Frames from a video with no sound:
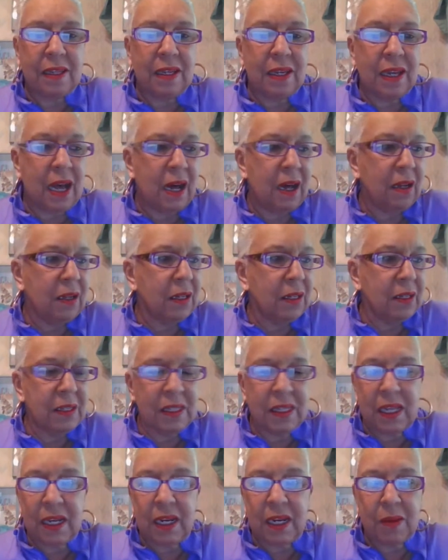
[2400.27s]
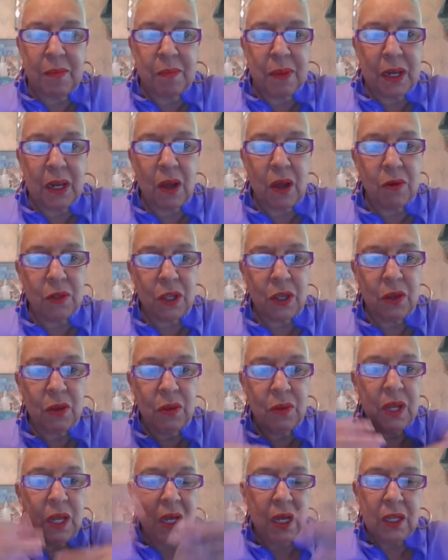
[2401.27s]
and all the city below
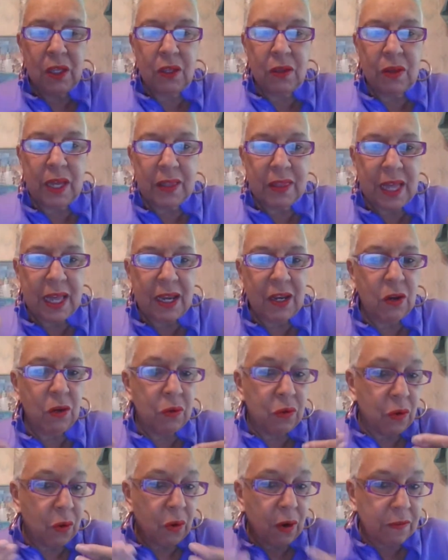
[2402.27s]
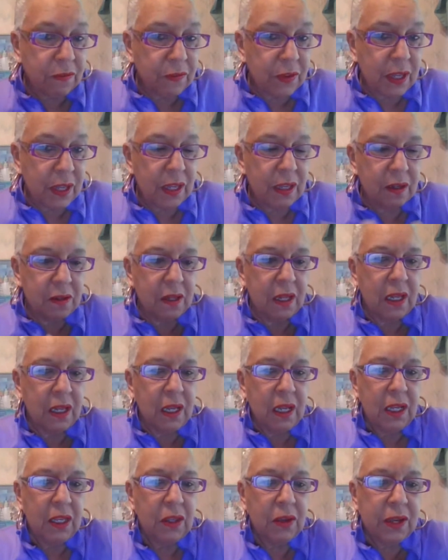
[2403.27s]
you. You get that New York feel.
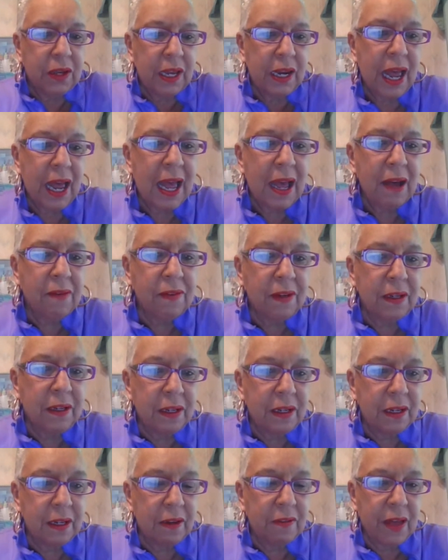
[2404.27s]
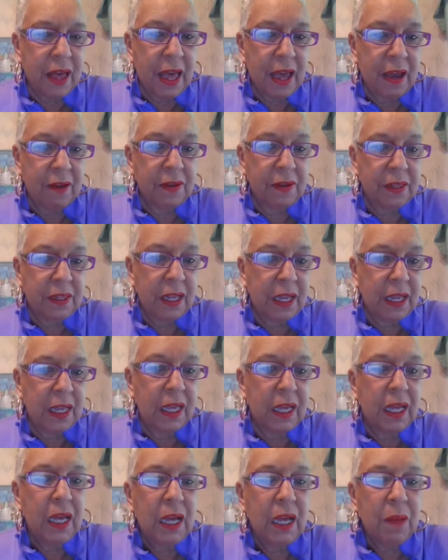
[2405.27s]
You can have a little of
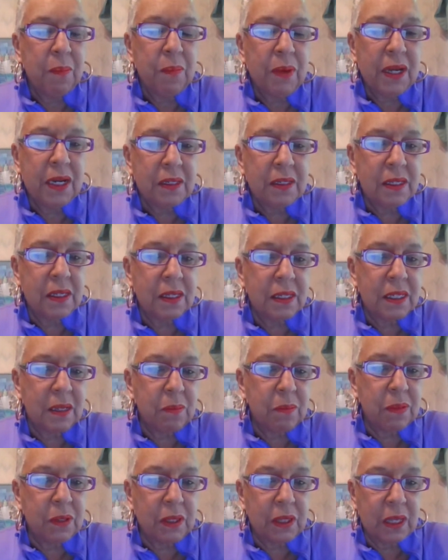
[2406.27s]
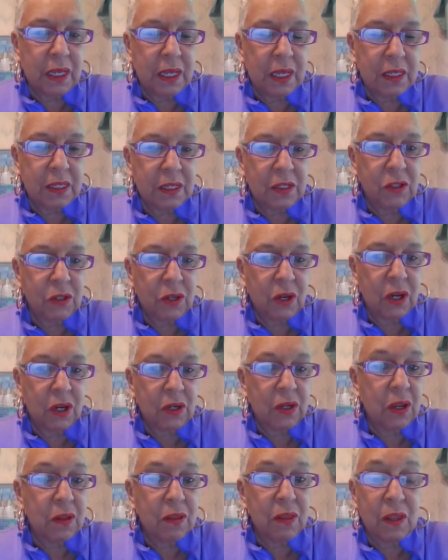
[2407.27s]
everything, but it's the simple things that you're going
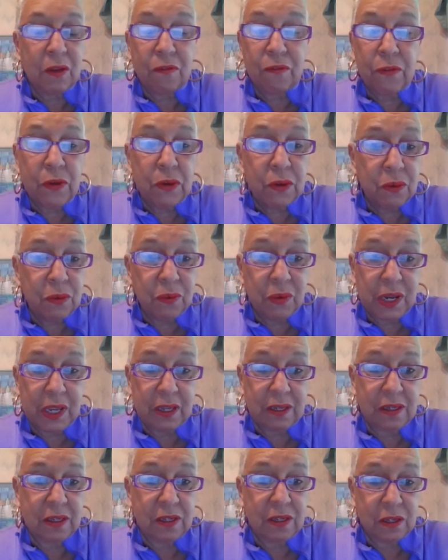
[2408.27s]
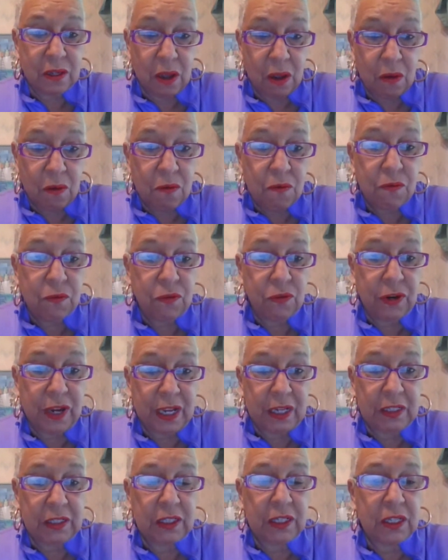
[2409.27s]
to do. The food is so
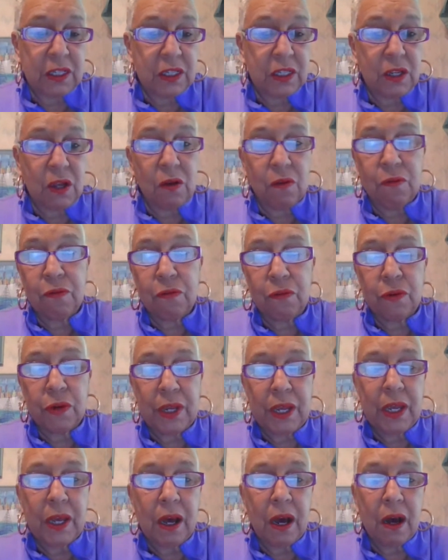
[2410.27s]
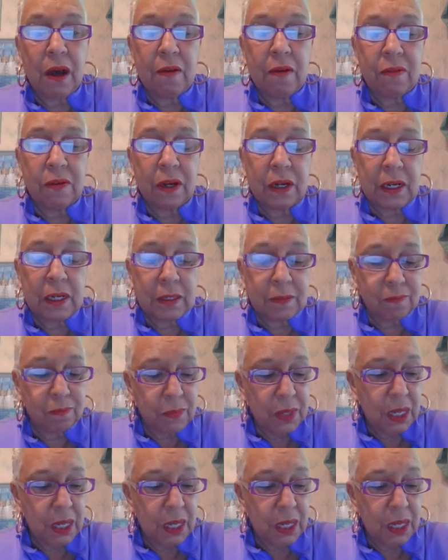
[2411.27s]
fresh and so free of uh,